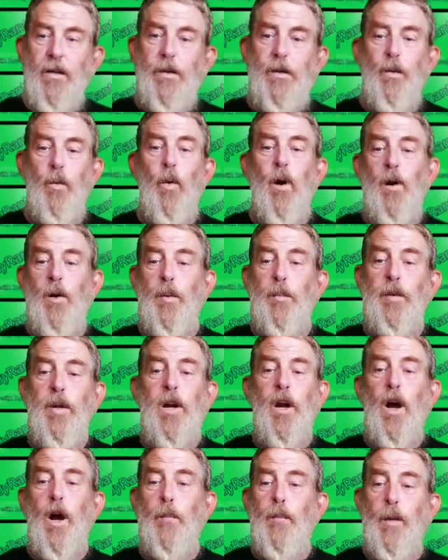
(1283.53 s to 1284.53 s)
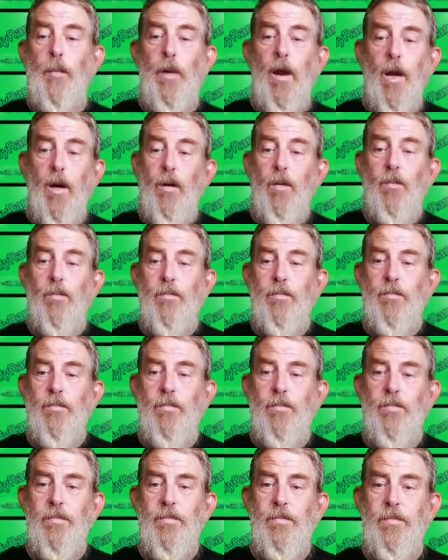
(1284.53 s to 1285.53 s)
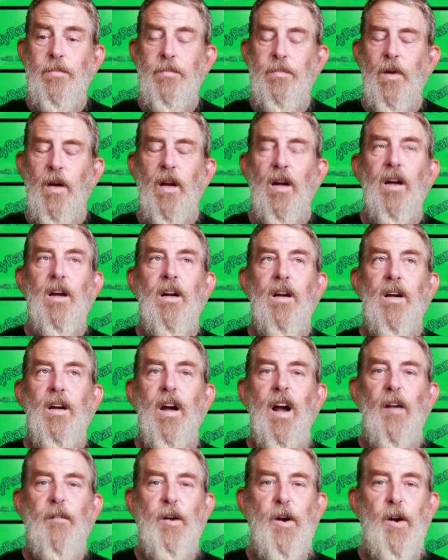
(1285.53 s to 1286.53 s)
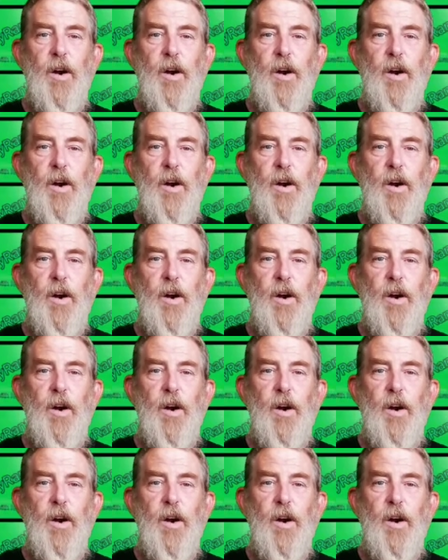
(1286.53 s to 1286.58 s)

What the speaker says: You're welcome to comment below. Have a